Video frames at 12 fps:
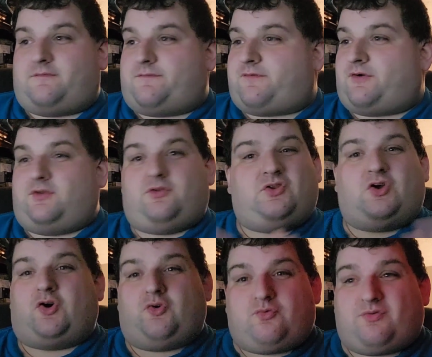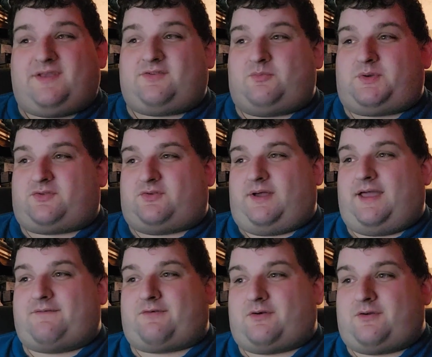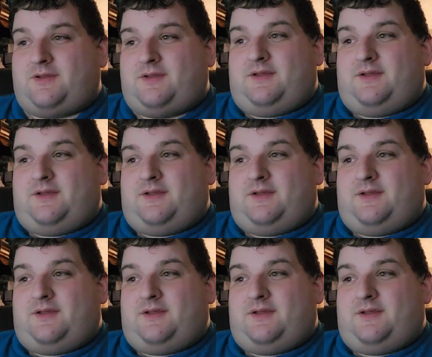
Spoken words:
For no reason whatsoever.